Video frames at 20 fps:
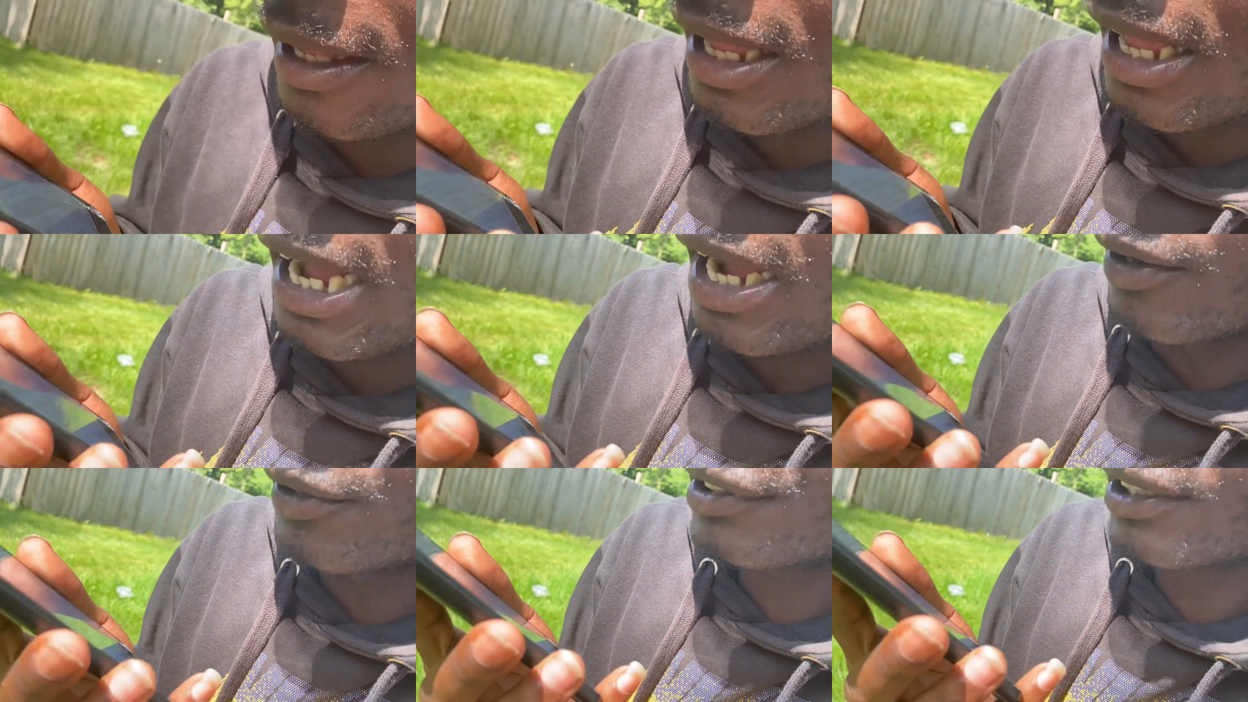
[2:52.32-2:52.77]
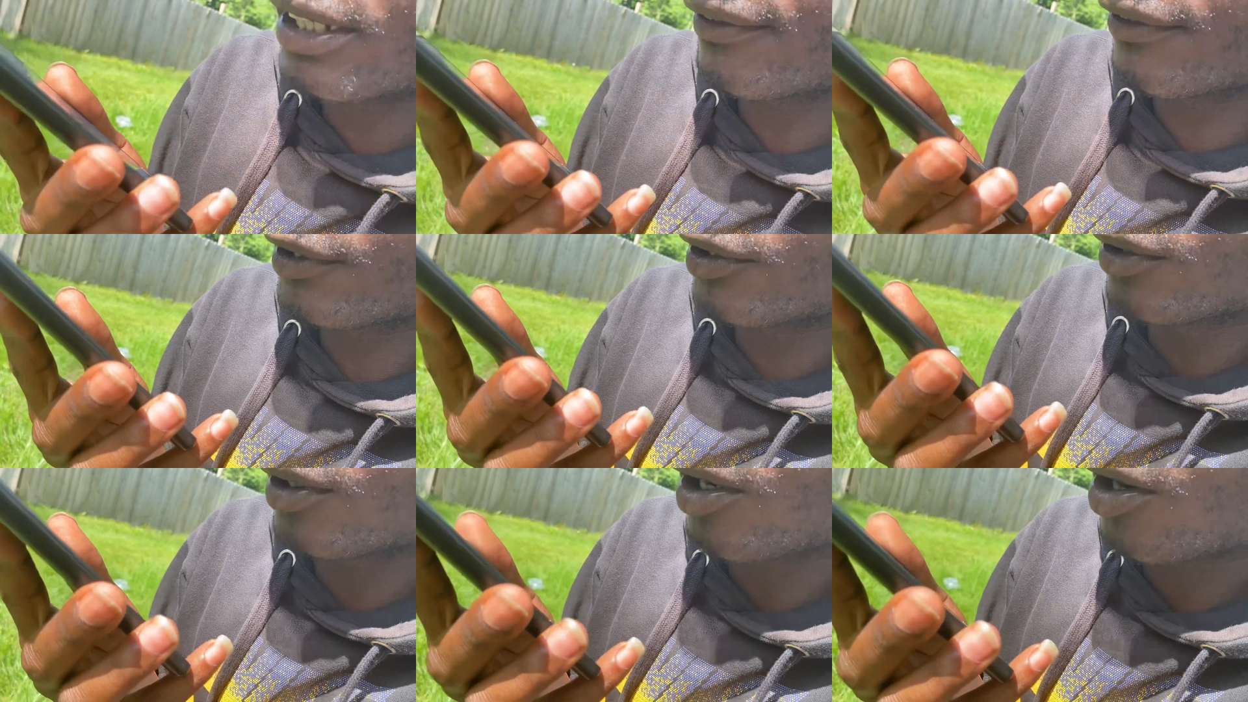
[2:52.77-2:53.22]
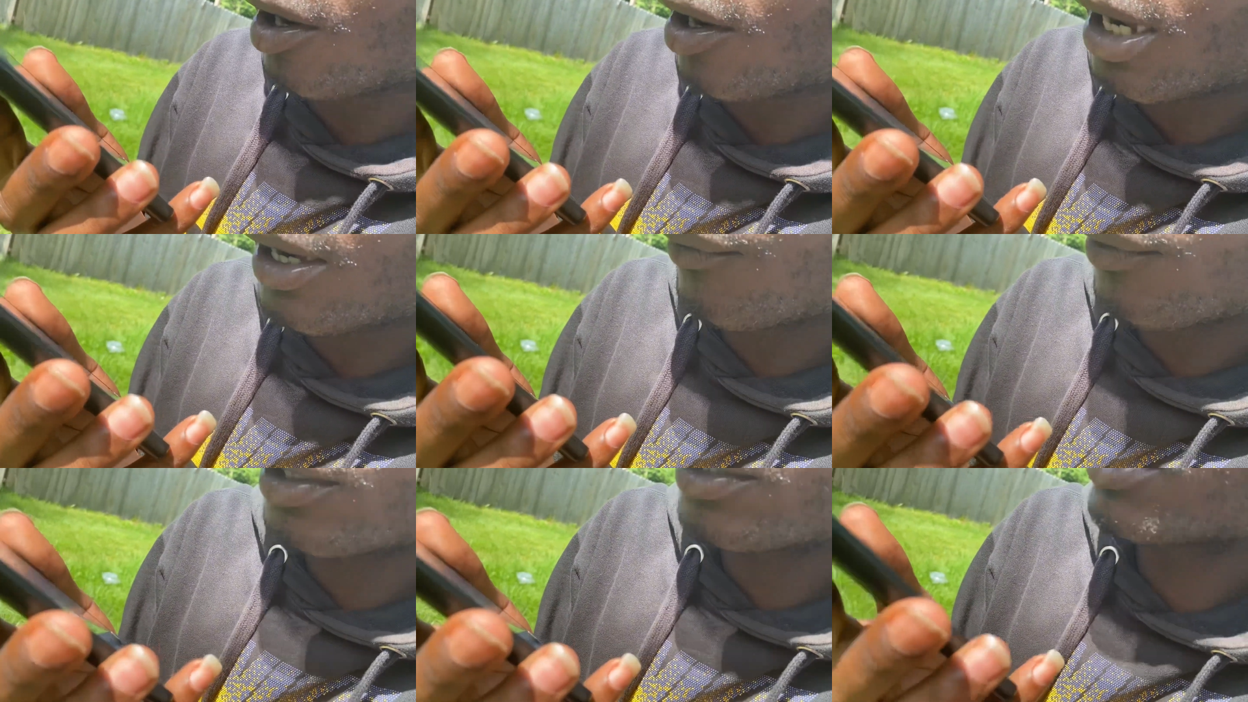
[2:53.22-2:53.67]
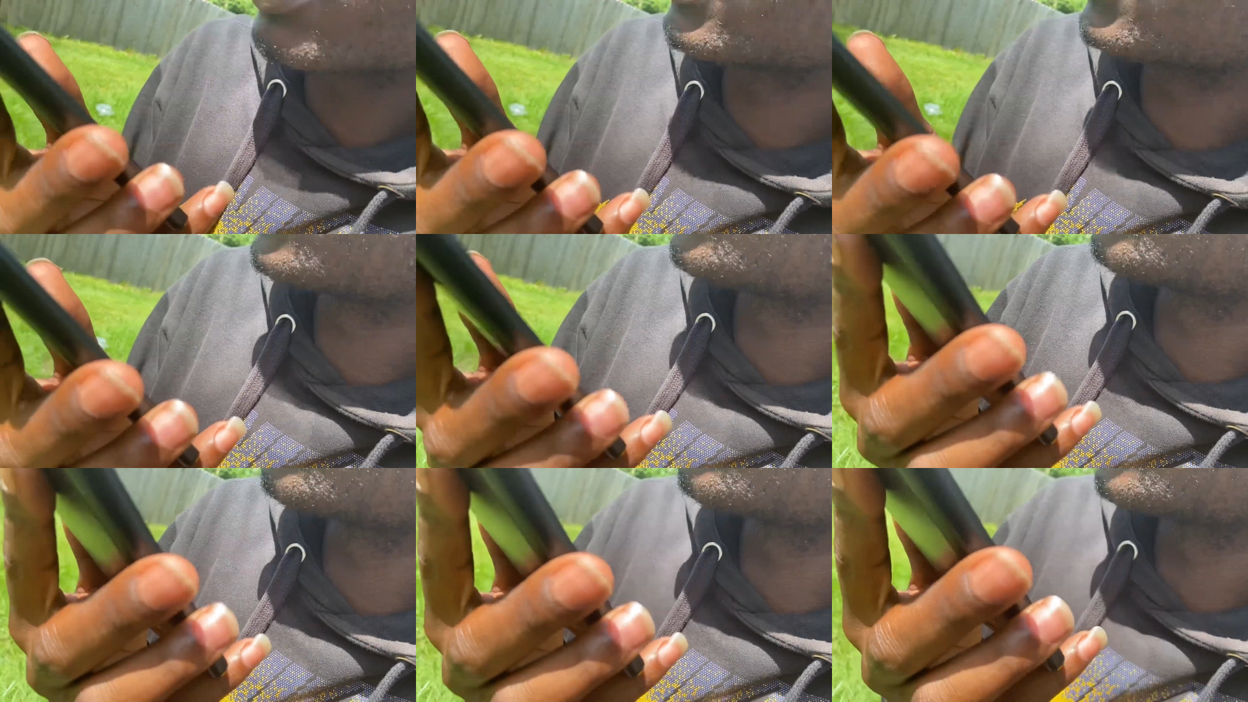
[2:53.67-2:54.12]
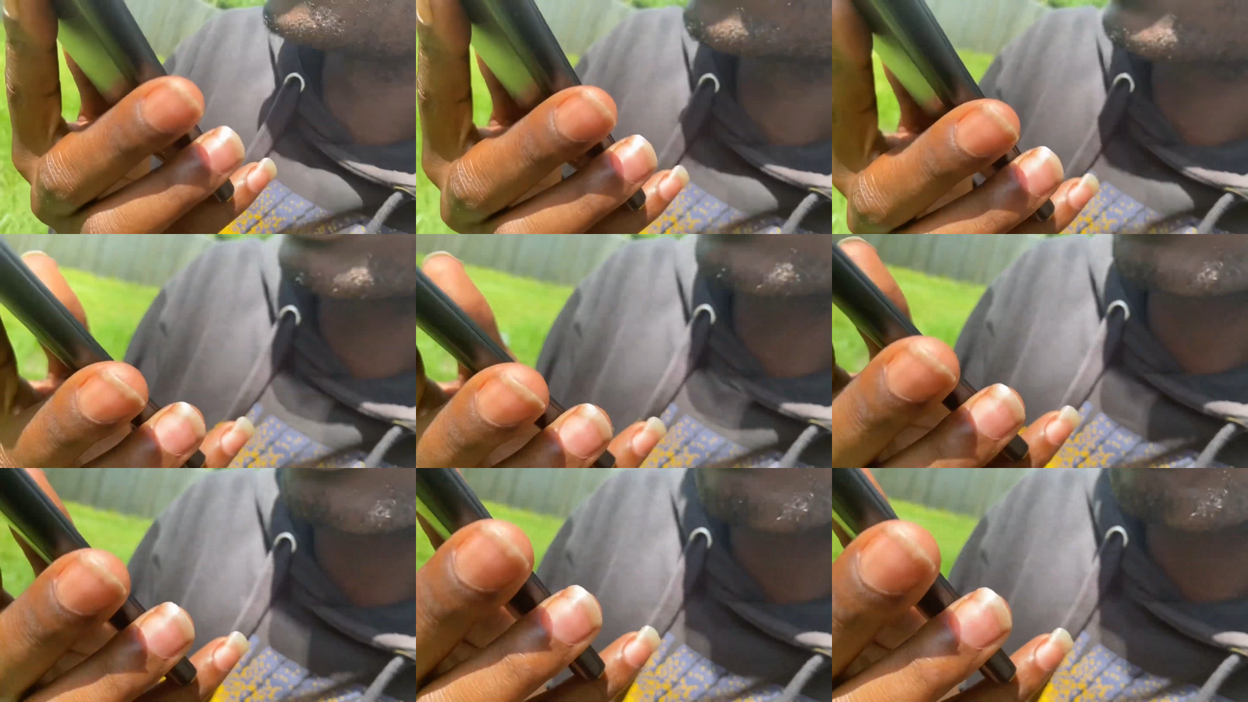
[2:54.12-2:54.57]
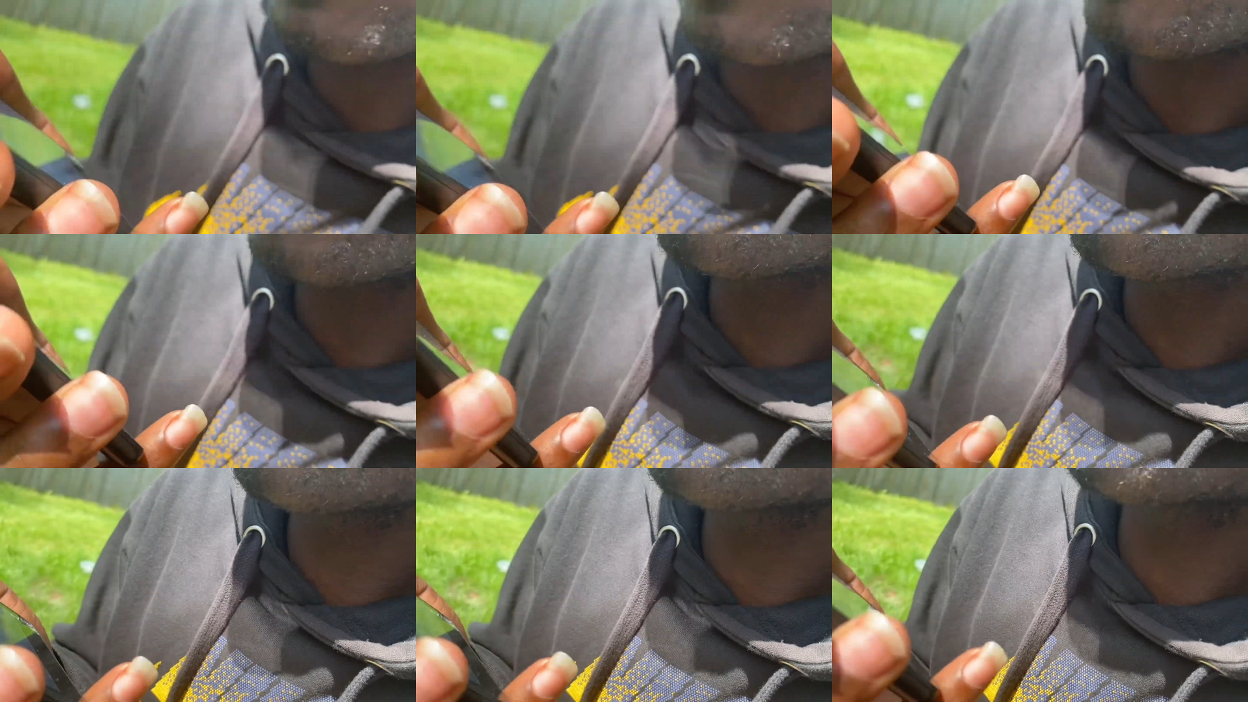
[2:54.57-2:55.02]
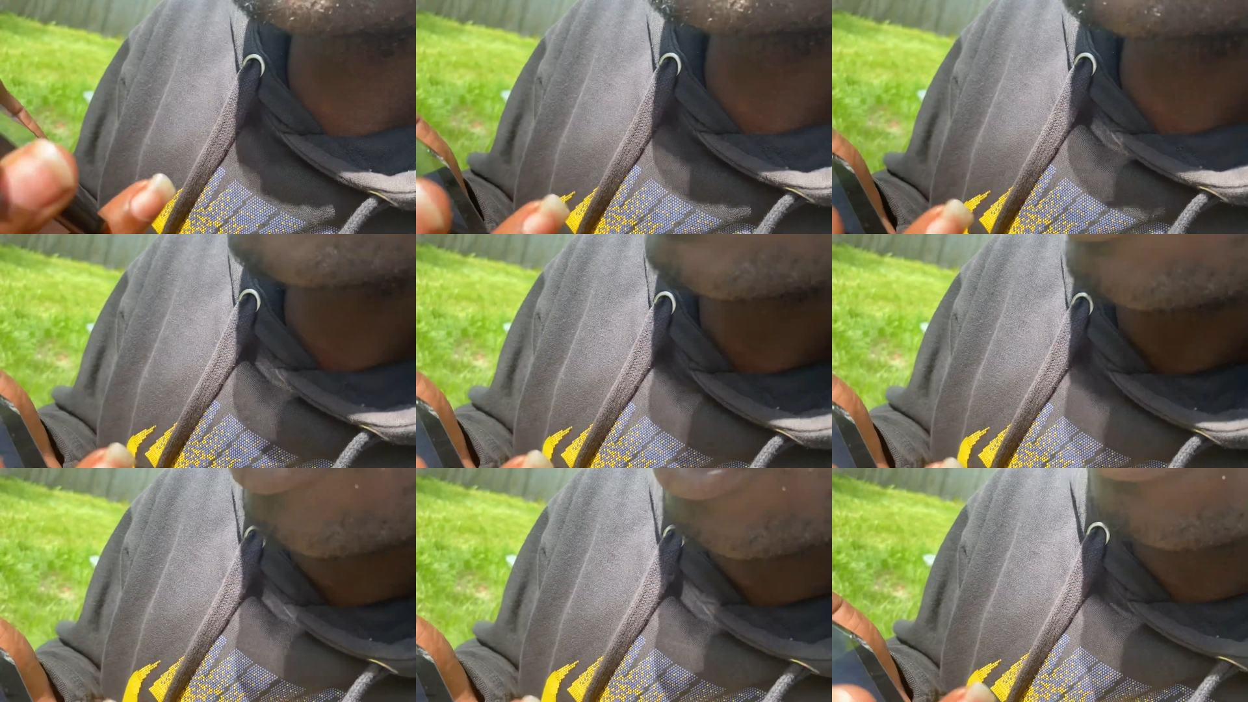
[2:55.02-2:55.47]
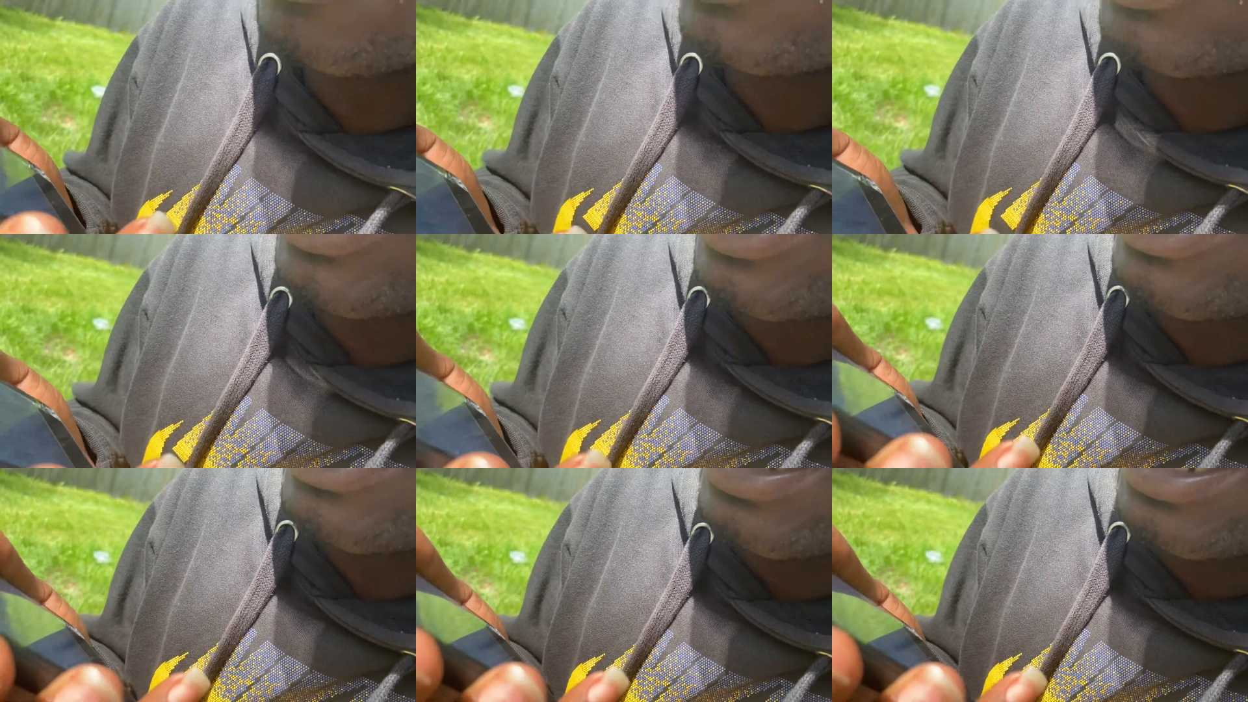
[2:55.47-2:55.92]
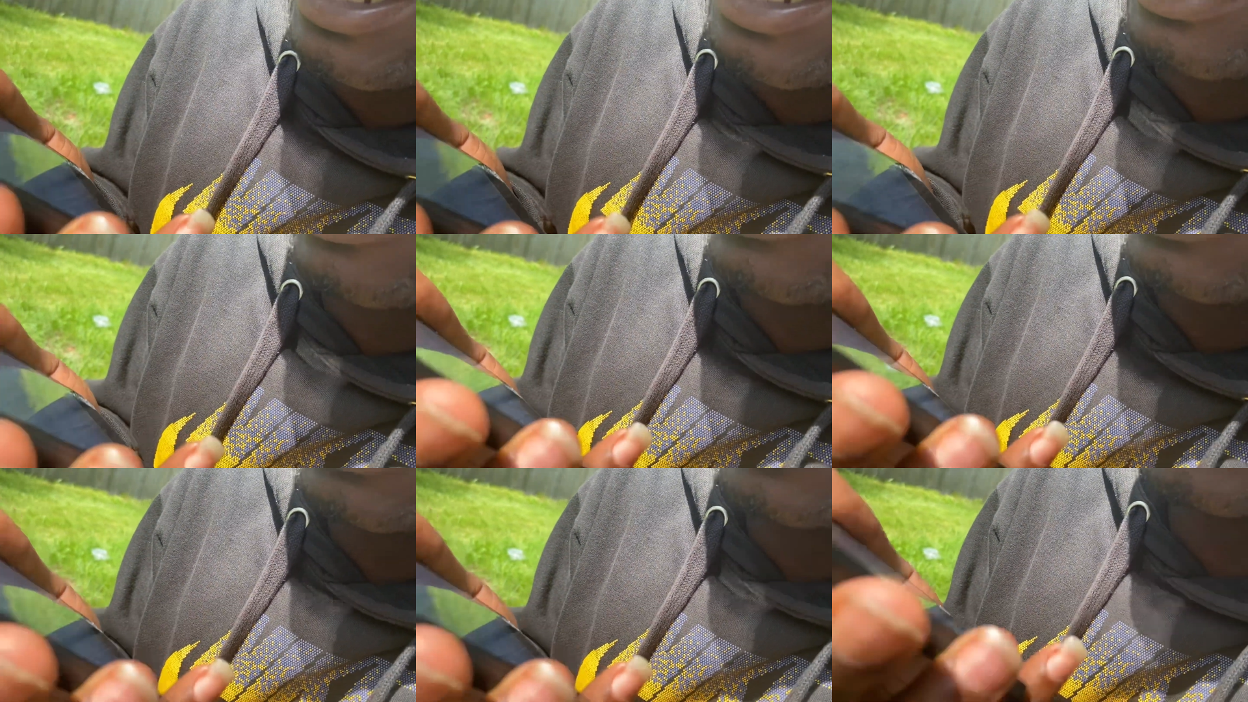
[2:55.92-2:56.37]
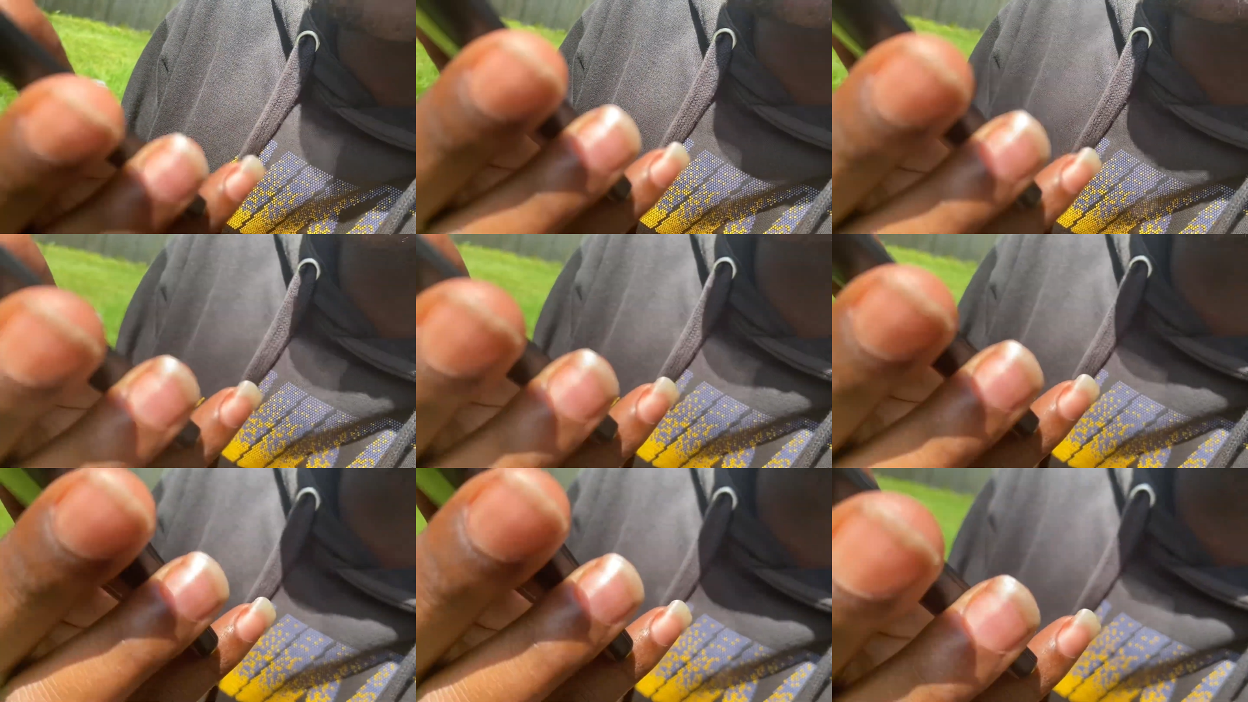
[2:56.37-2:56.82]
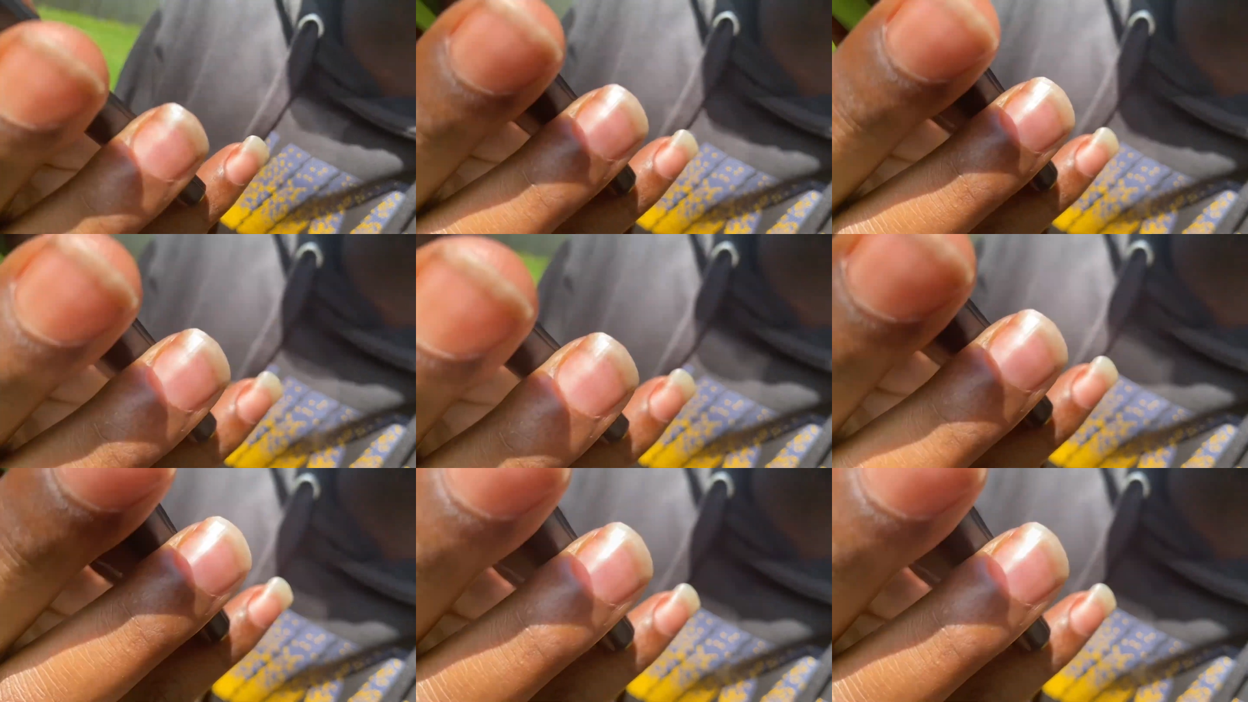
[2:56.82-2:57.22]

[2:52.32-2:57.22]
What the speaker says: Nobody's mouth can be seen.